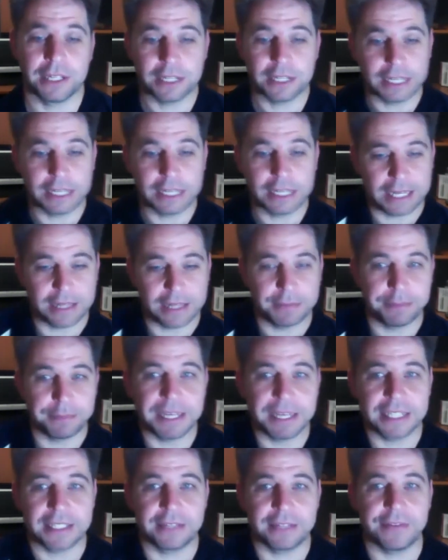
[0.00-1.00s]
getting the
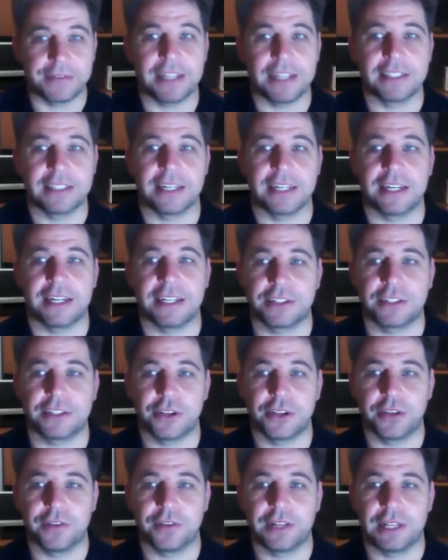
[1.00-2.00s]
biggest advantage out of your
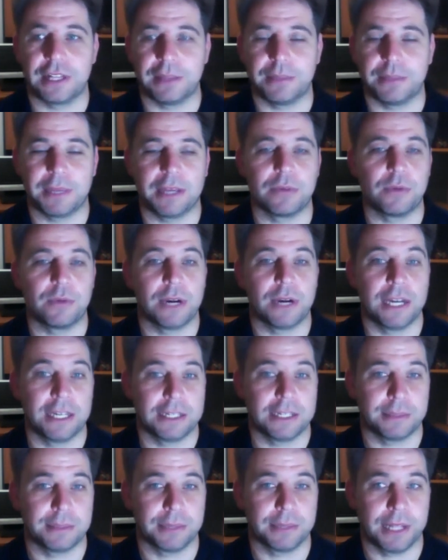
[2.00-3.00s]
serve and then being ready to
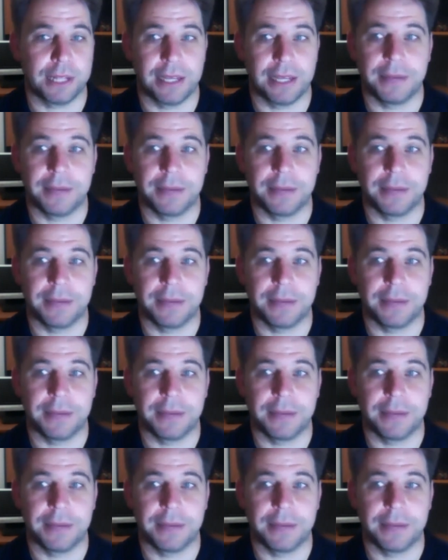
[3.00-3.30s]
play.